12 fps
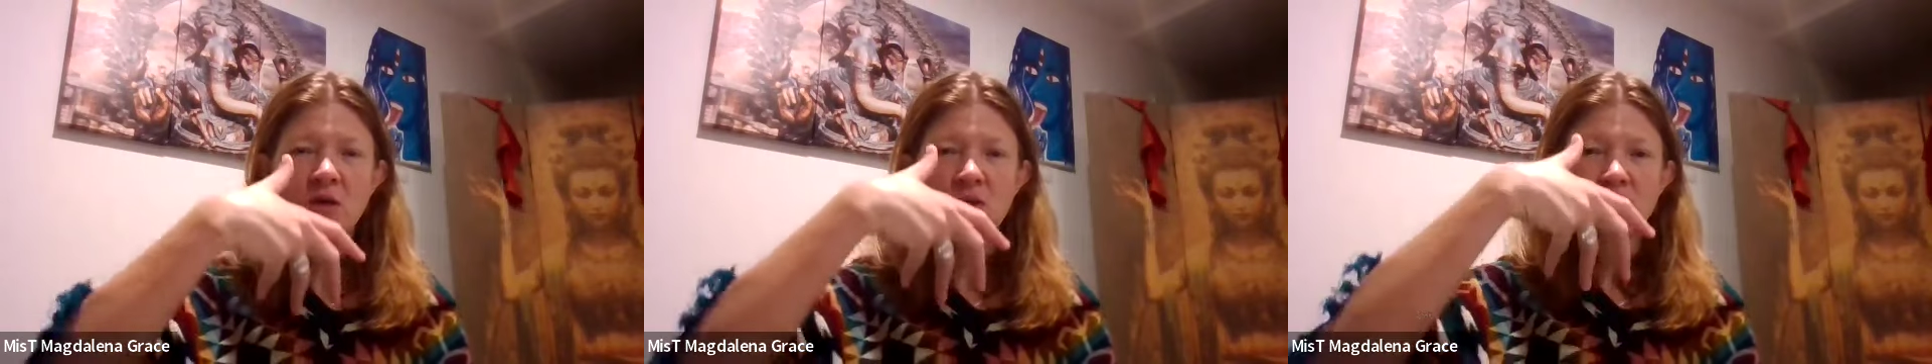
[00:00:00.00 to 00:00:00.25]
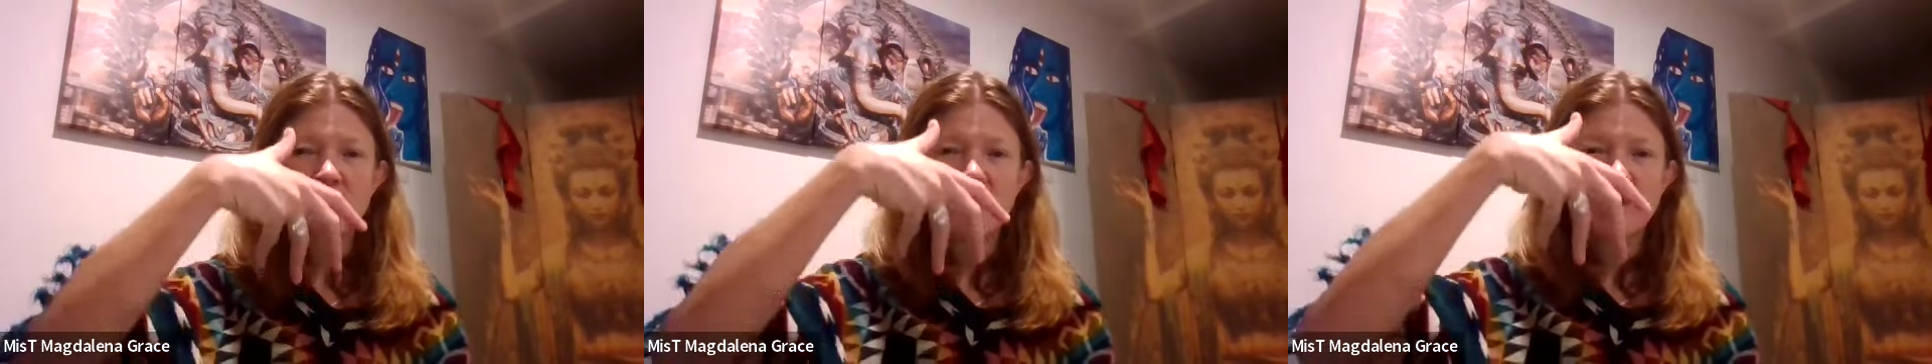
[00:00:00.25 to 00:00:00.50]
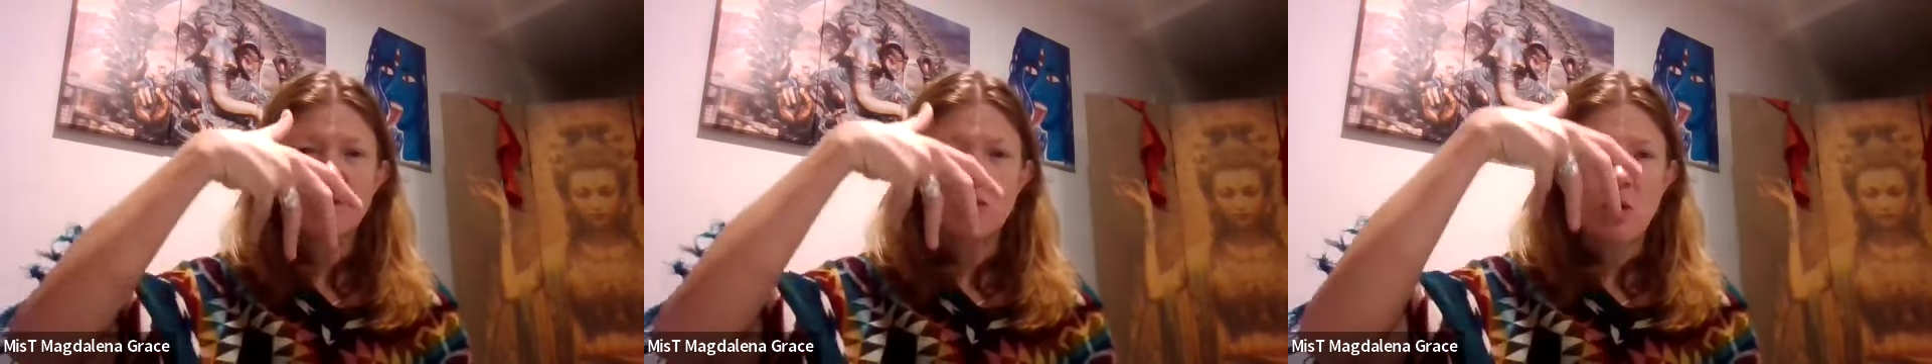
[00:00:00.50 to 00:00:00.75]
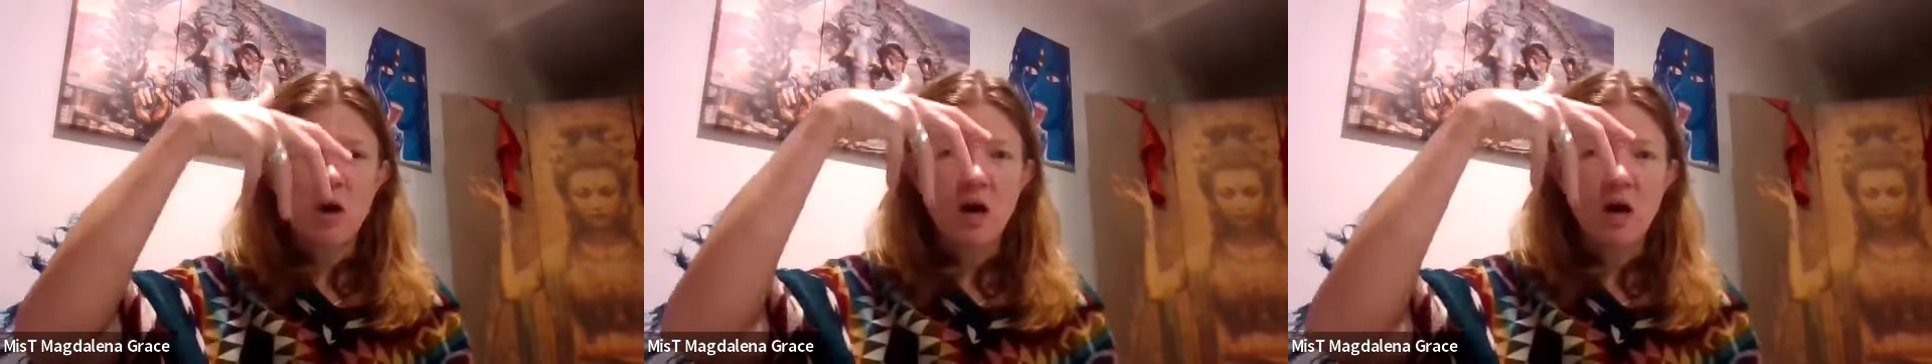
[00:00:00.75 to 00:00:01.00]
your central
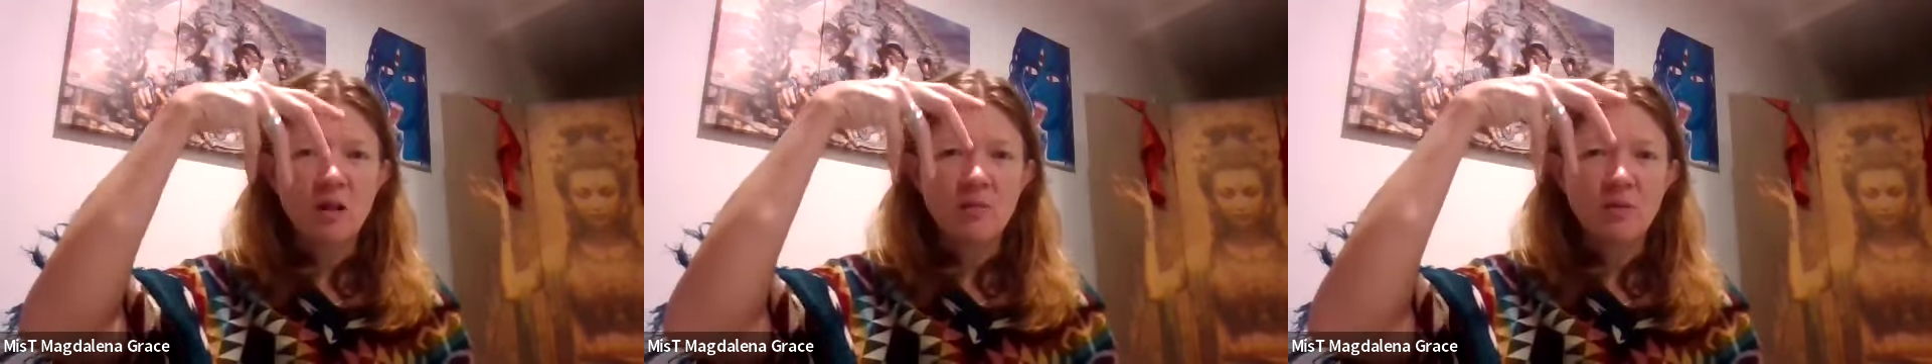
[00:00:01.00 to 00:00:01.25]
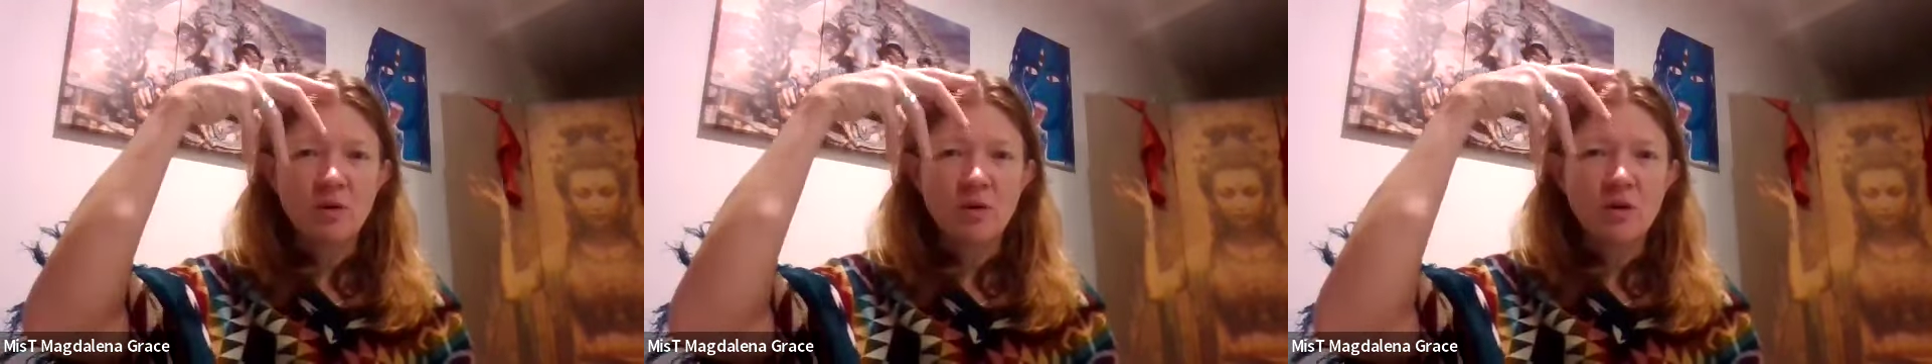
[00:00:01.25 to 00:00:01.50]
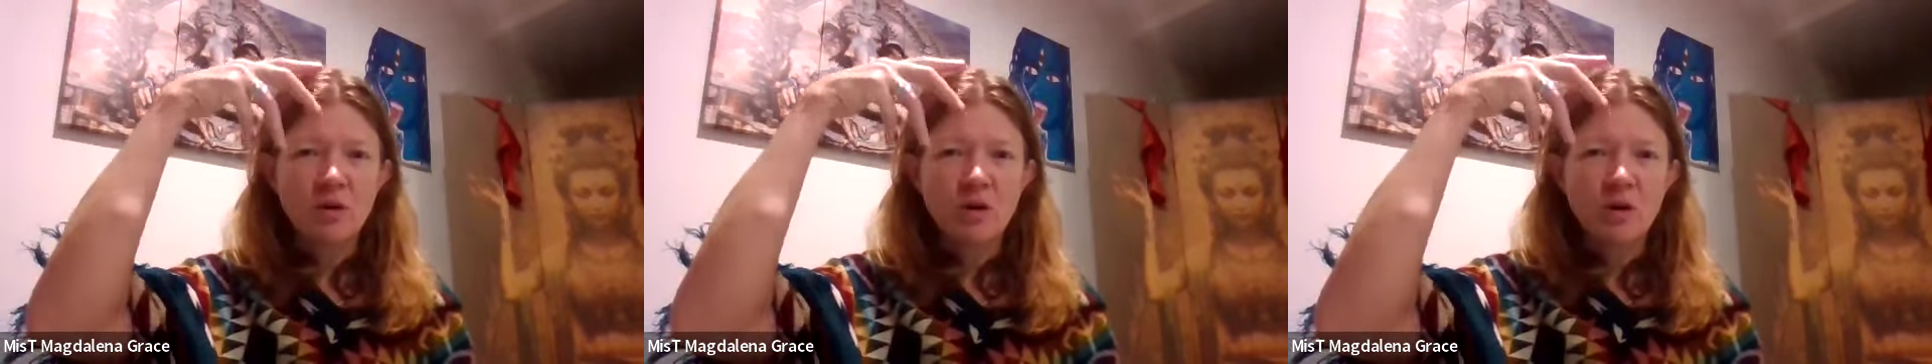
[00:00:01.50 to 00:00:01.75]
column, your